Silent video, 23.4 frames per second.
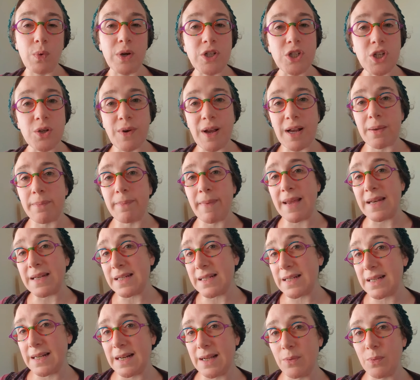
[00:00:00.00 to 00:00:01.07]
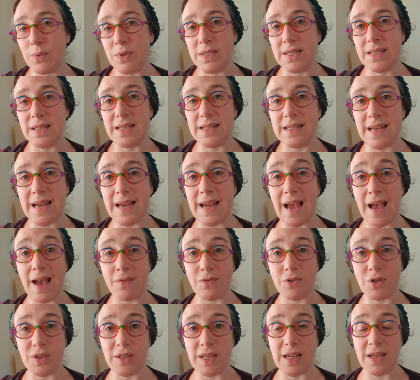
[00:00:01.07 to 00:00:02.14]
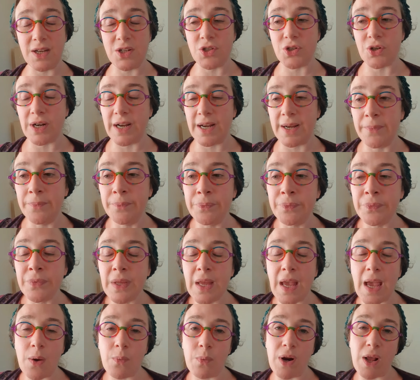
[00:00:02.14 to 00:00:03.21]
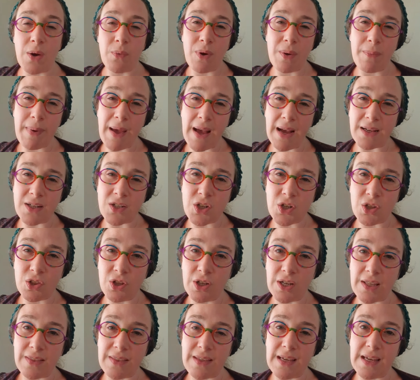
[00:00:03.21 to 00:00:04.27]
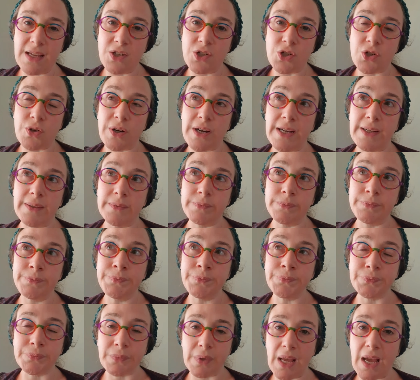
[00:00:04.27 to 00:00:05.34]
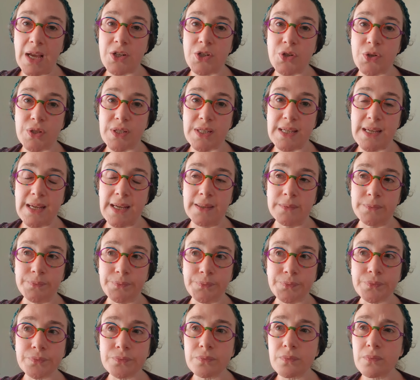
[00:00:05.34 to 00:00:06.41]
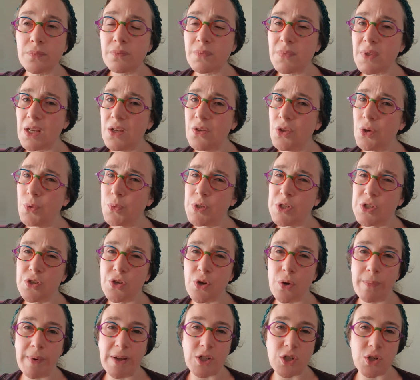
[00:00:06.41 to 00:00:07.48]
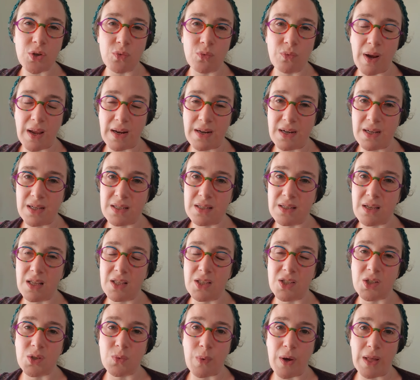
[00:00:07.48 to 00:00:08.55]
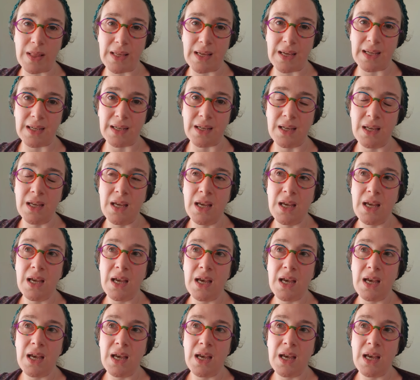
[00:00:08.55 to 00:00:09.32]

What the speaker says: when she recommended it, it was the day after the injury. And when I went back to look at the injury, as you'll see, there was so much redness and swelling